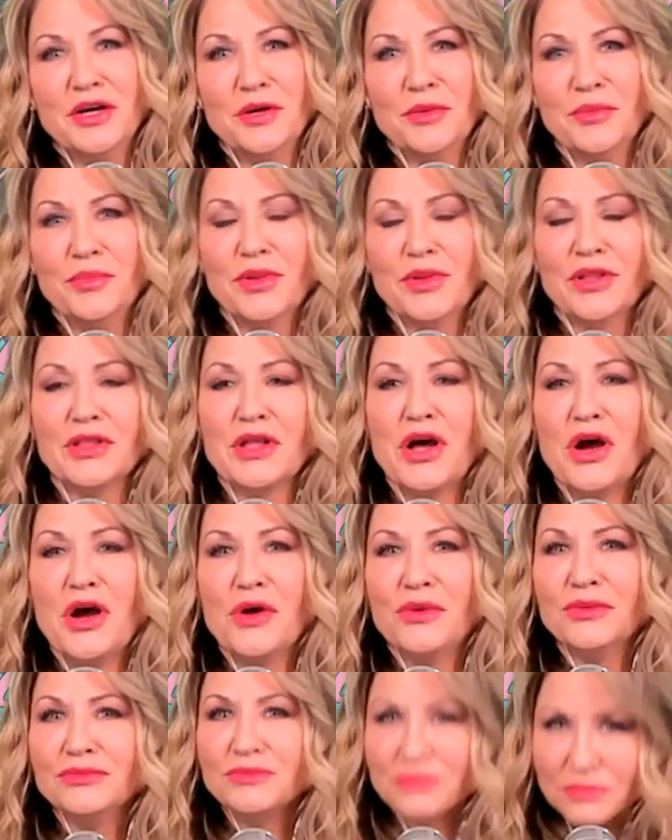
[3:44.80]
Please let
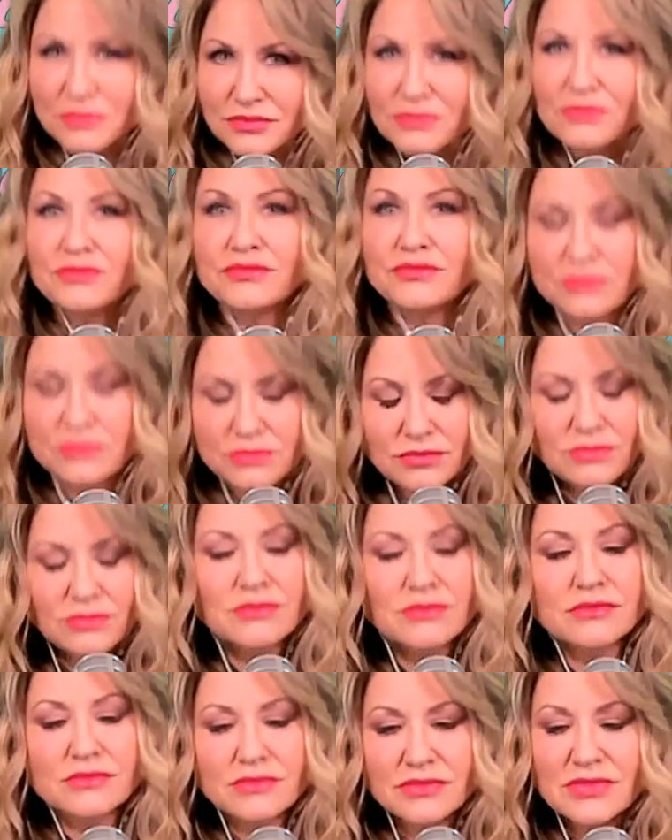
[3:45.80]
us know.
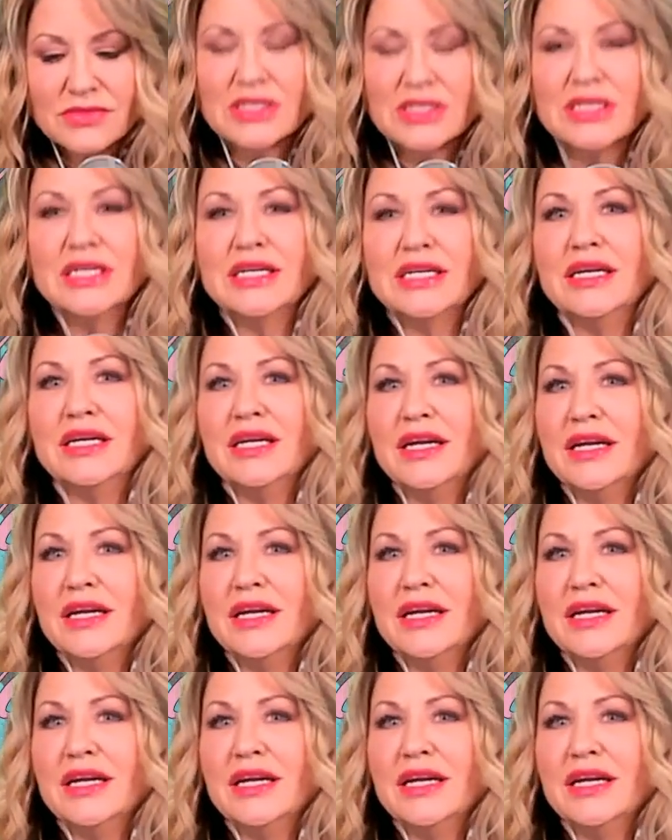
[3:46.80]
Inquiring minds